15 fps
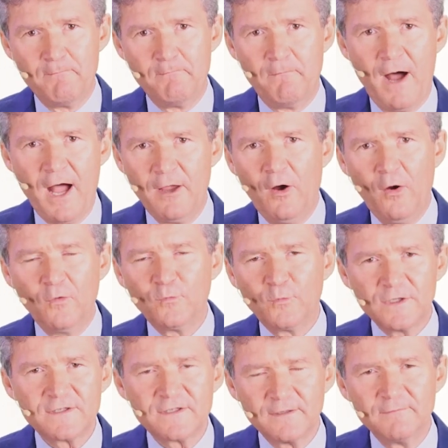my own
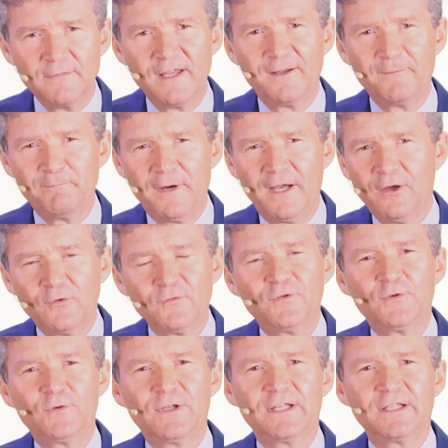wisdom, my own
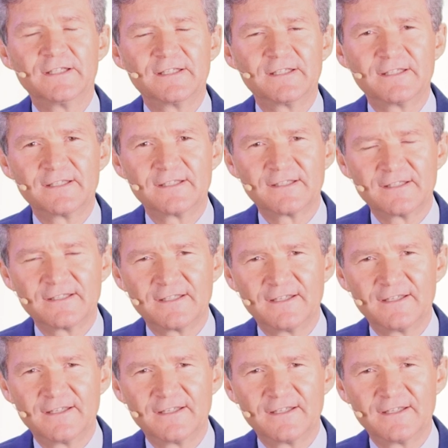doings.